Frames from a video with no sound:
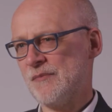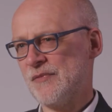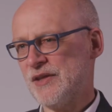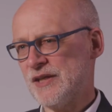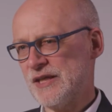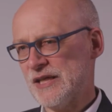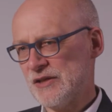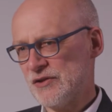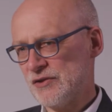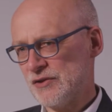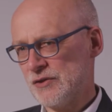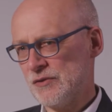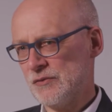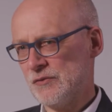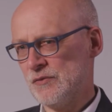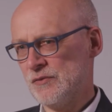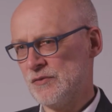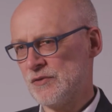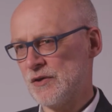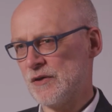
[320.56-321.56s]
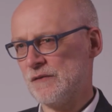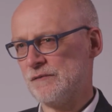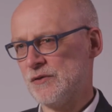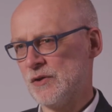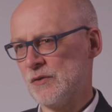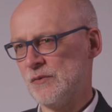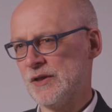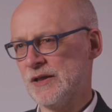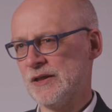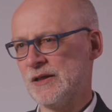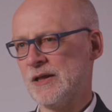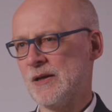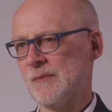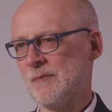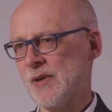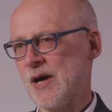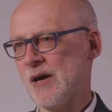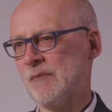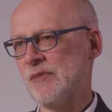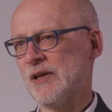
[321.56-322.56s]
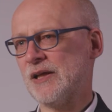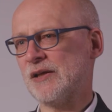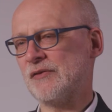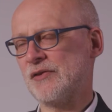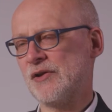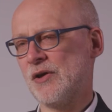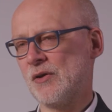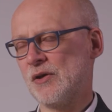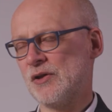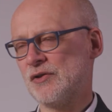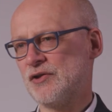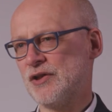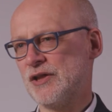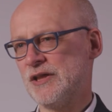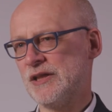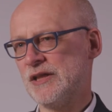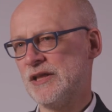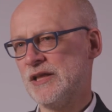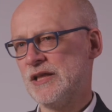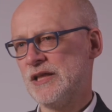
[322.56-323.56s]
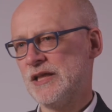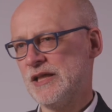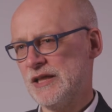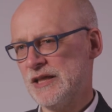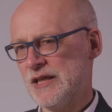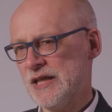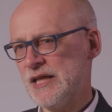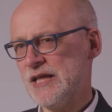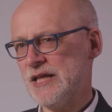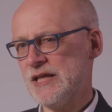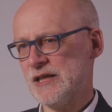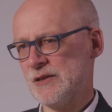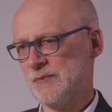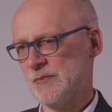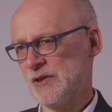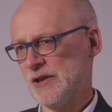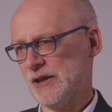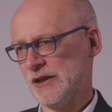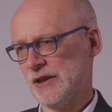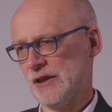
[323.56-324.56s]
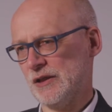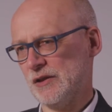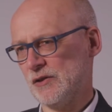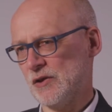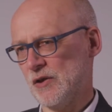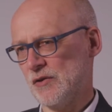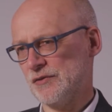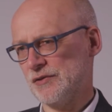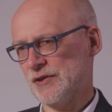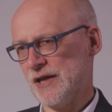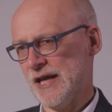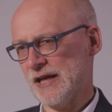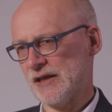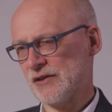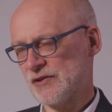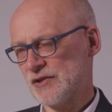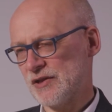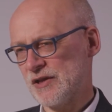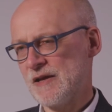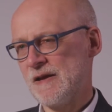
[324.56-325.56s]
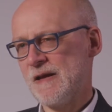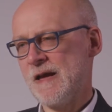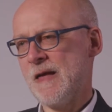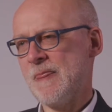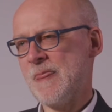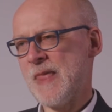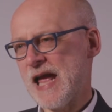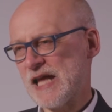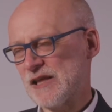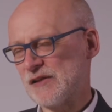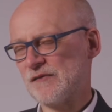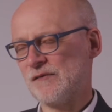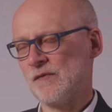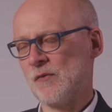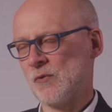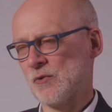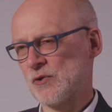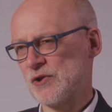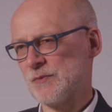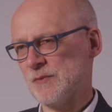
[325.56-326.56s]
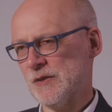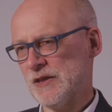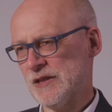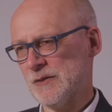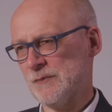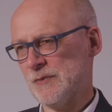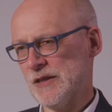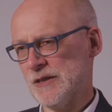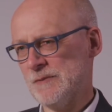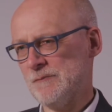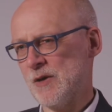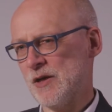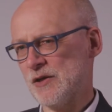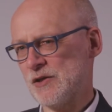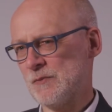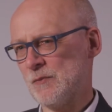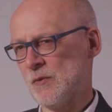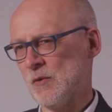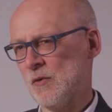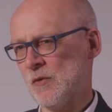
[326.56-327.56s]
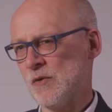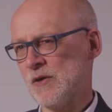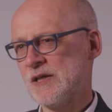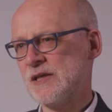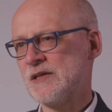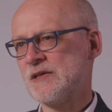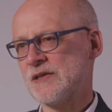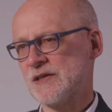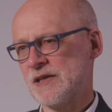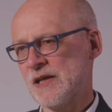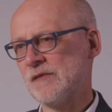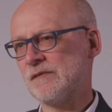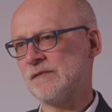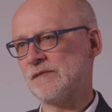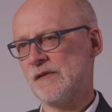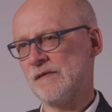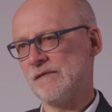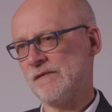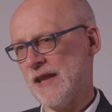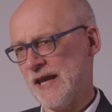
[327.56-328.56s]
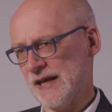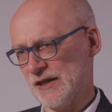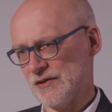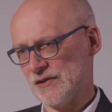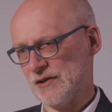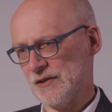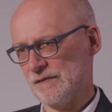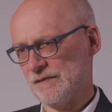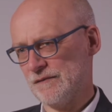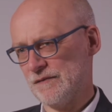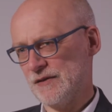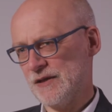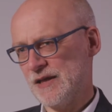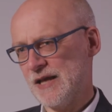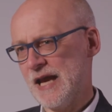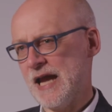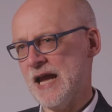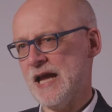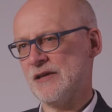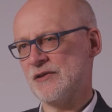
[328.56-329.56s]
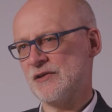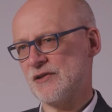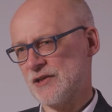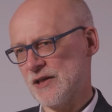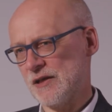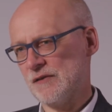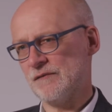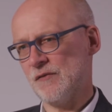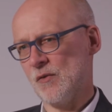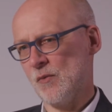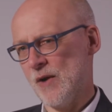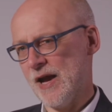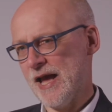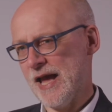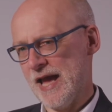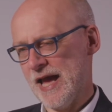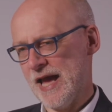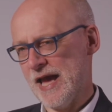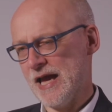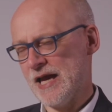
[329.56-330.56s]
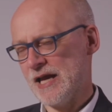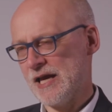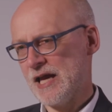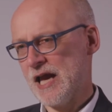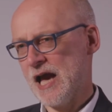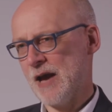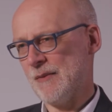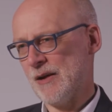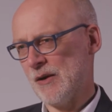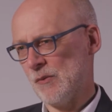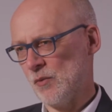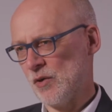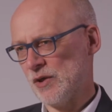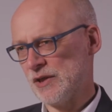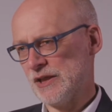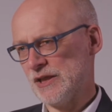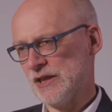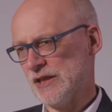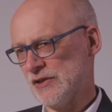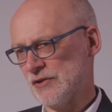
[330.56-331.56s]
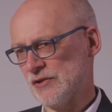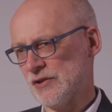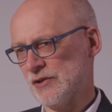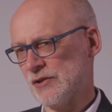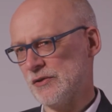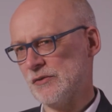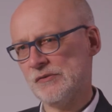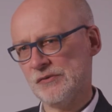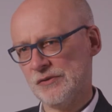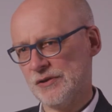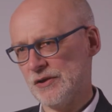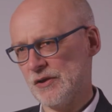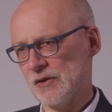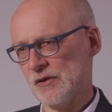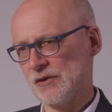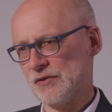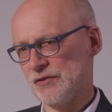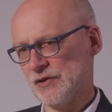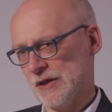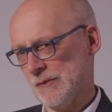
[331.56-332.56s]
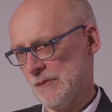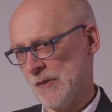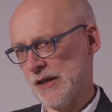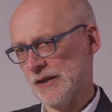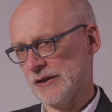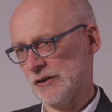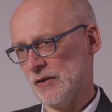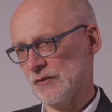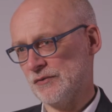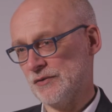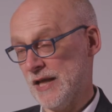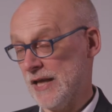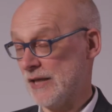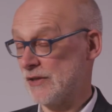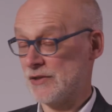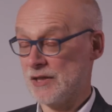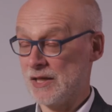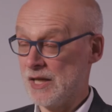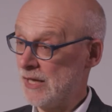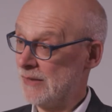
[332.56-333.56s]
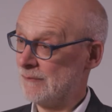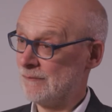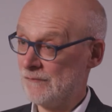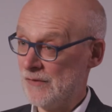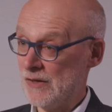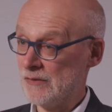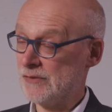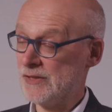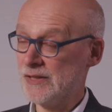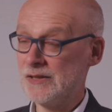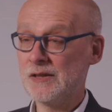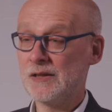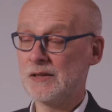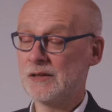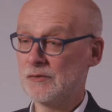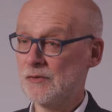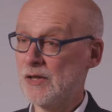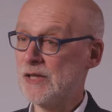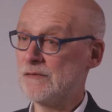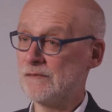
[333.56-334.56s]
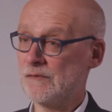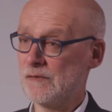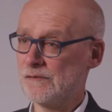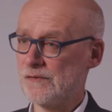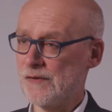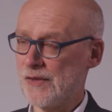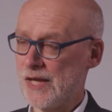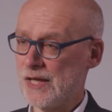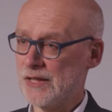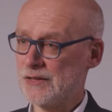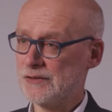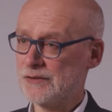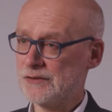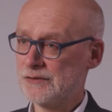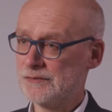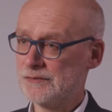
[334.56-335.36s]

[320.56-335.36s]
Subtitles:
the issues of doing public theology in his particular context. And that's forced me to be much more self-reflexive and self-aware about what it is to do theology in my context, and I'm very grateful for that.